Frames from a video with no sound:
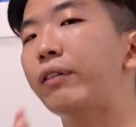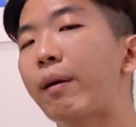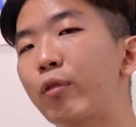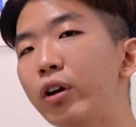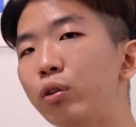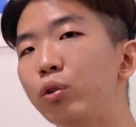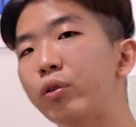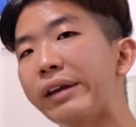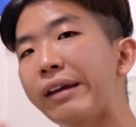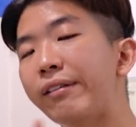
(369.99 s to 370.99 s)
If I'm going to
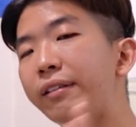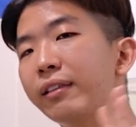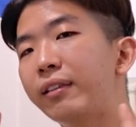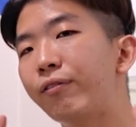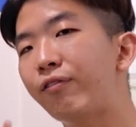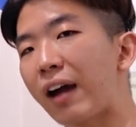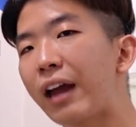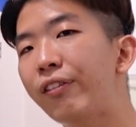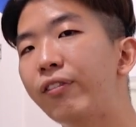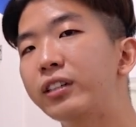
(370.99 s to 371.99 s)
donate
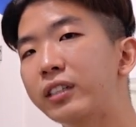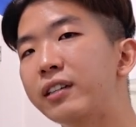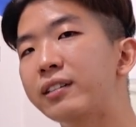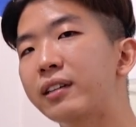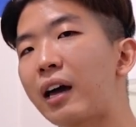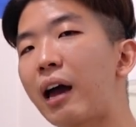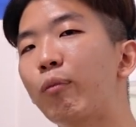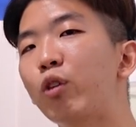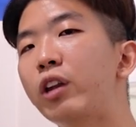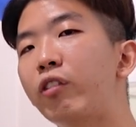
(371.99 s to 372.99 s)
5 shirts, I'm
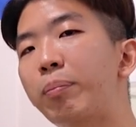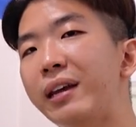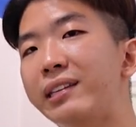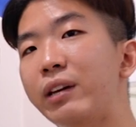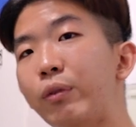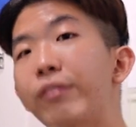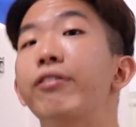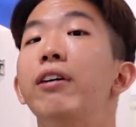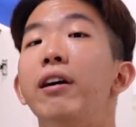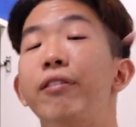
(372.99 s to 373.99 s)
going to replace it
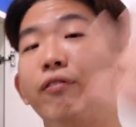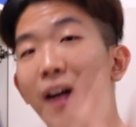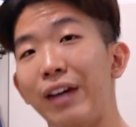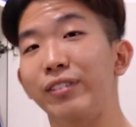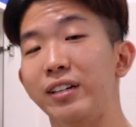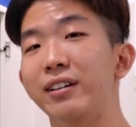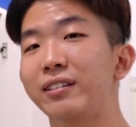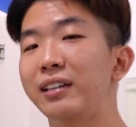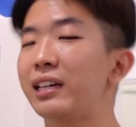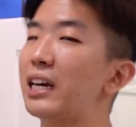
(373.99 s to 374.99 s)
with 5 shirts.